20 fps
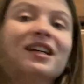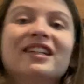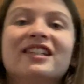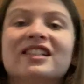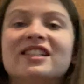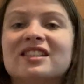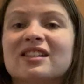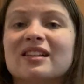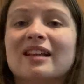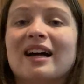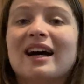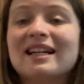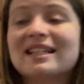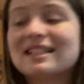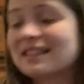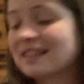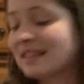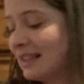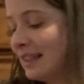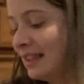So that
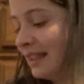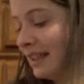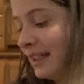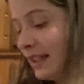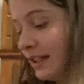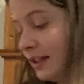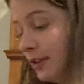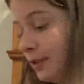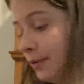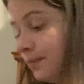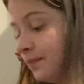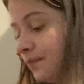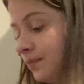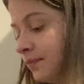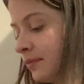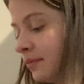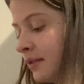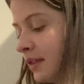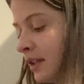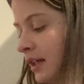is Alito.
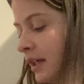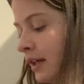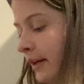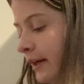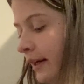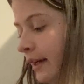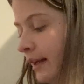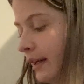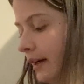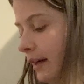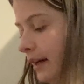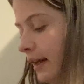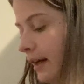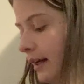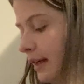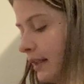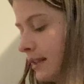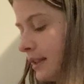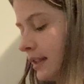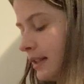
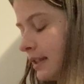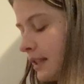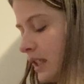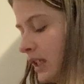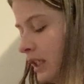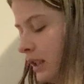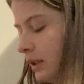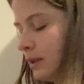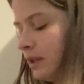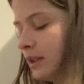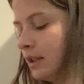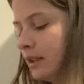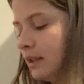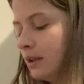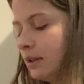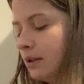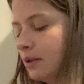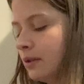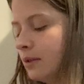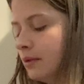Next, let's go
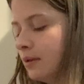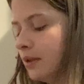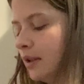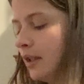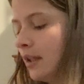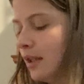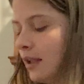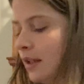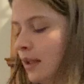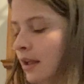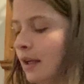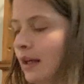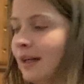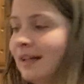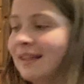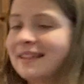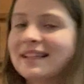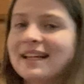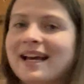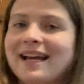to
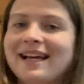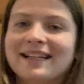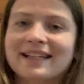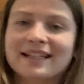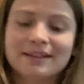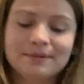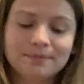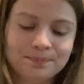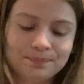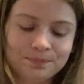Kagan.